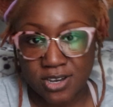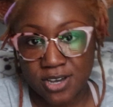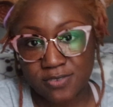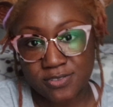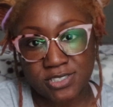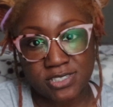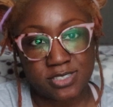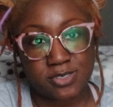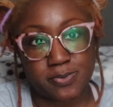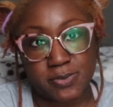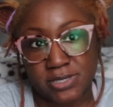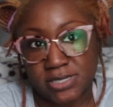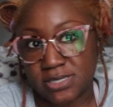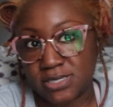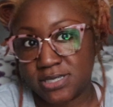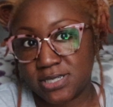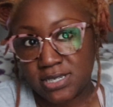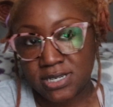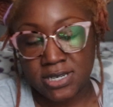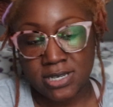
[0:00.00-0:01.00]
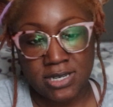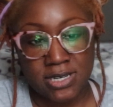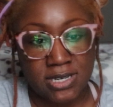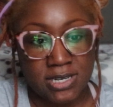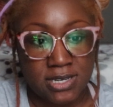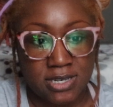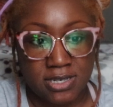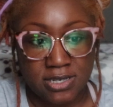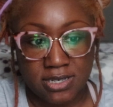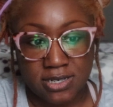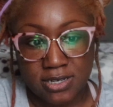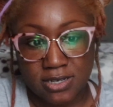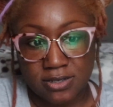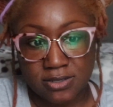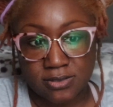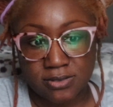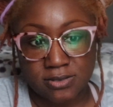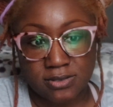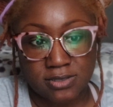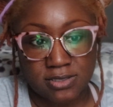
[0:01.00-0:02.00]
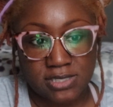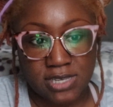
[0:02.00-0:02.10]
I've just been, you know,